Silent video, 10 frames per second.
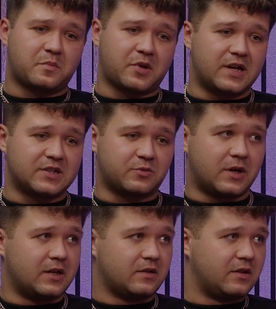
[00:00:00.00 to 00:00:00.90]
place
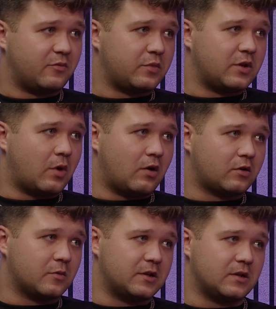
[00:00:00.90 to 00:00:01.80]
where you're
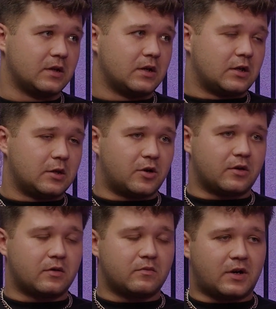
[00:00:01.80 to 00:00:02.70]
welcome and you're more
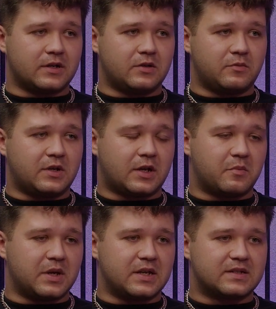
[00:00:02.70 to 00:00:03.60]
than you can
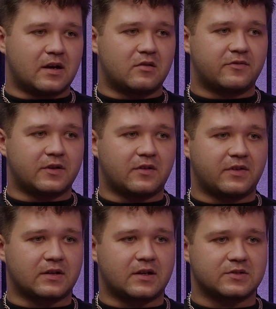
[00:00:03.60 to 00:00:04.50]
be yourself. And I
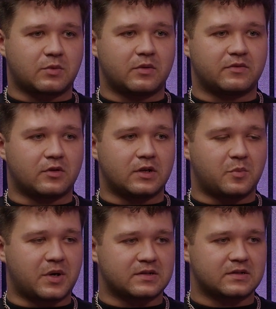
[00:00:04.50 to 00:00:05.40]
think that's what we've done in the
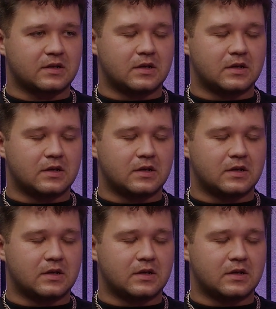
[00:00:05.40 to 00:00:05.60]
past